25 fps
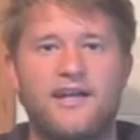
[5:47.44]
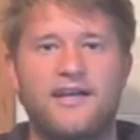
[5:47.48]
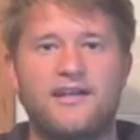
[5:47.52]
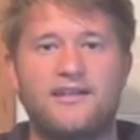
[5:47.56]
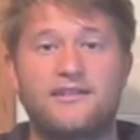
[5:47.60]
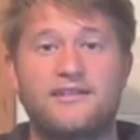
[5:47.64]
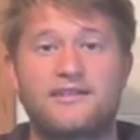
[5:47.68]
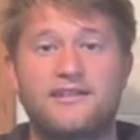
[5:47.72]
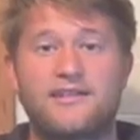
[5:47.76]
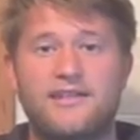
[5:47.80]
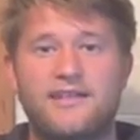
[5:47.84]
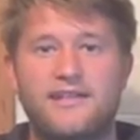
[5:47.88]

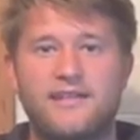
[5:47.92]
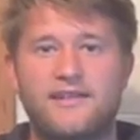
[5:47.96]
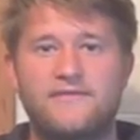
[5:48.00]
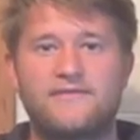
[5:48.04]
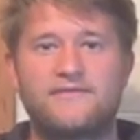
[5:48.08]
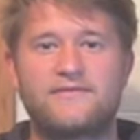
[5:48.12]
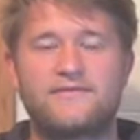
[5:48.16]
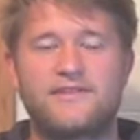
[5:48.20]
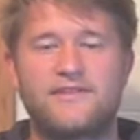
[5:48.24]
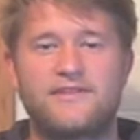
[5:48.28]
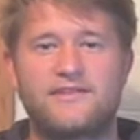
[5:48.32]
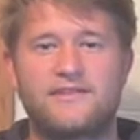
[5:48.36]
and it
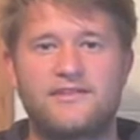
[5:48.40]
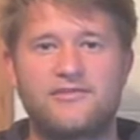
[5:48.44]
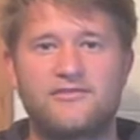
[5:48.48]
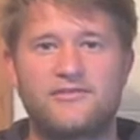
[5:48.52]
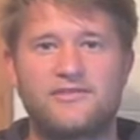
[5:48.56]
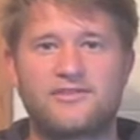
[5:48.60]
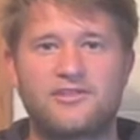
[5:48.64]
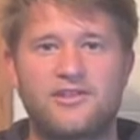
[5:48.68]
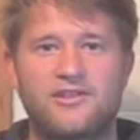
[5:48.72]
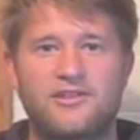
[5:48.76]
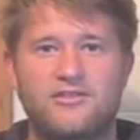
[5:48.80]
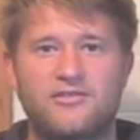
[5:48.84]
gives the
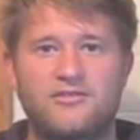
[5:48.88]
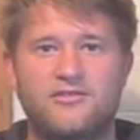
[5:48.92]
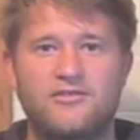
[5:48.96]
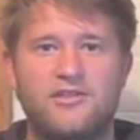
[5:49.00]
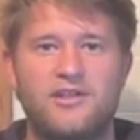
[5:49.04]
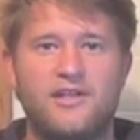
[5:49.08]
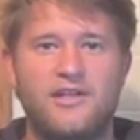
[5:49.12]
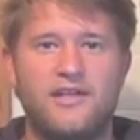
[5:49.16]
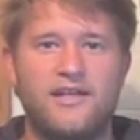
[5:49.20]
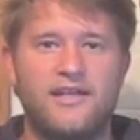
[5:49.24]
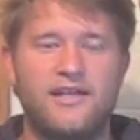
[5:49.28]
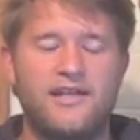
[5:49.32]

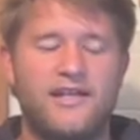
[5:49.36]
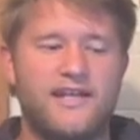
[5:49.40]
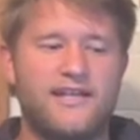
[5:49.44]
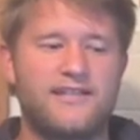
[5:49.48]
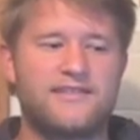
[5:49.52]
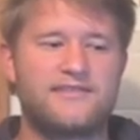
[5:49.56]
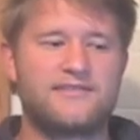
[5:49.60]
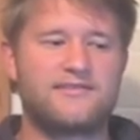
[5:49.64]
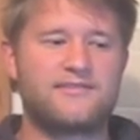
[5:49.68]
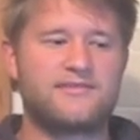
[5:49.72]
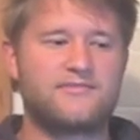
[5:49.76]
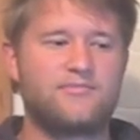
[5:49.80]
risotto
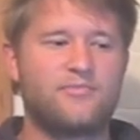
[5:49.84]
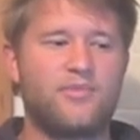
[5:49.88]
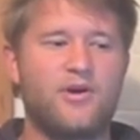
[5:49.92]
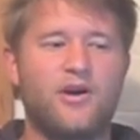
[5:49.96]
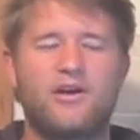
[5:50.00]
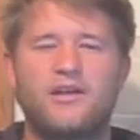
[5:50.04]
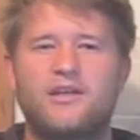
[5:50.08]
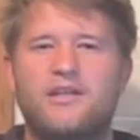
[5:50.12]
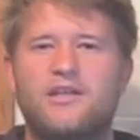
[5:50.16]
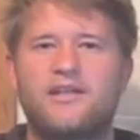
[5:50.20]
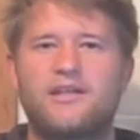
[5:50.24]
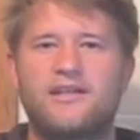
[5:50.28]
its
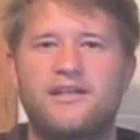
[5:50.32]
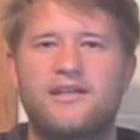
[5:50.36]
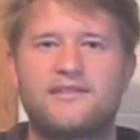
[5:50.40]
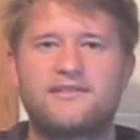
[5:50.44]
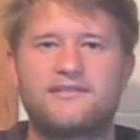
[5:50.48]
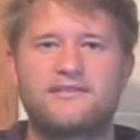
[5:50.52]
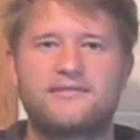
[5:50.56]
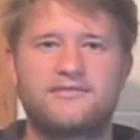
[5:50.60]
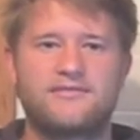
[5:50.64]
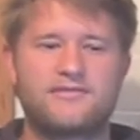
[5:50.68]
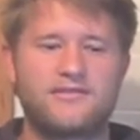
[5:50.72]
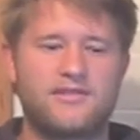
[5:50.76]
body,
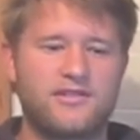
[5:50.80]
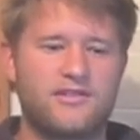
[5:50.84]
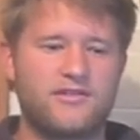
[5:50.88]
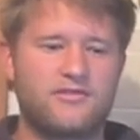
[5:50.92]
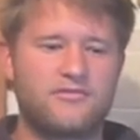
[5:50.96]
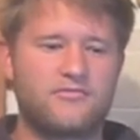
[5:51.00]
its